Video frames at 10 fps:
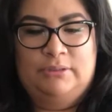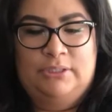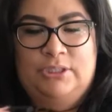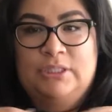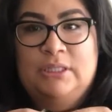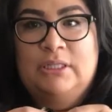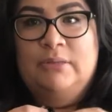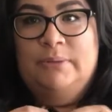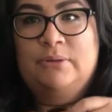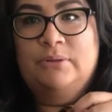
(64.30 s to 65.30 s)
until she's a
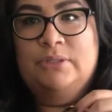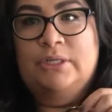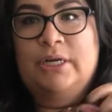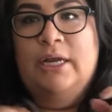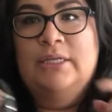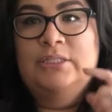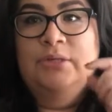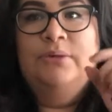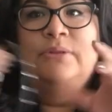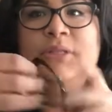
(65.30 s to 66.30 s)
little bit older.
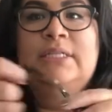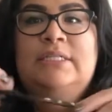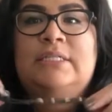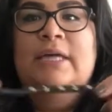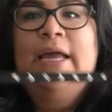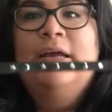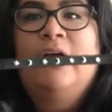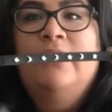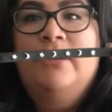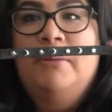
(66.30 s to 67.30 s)
So this is, I
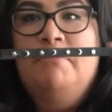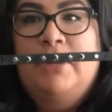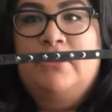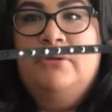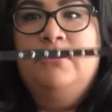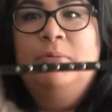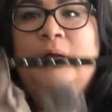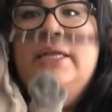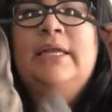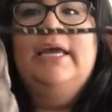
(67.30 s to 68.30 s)
got her a buckle
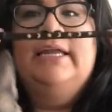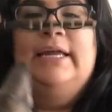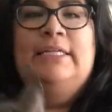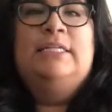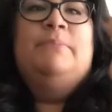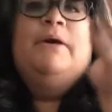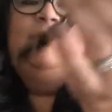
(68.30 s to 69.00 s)
one and I ended up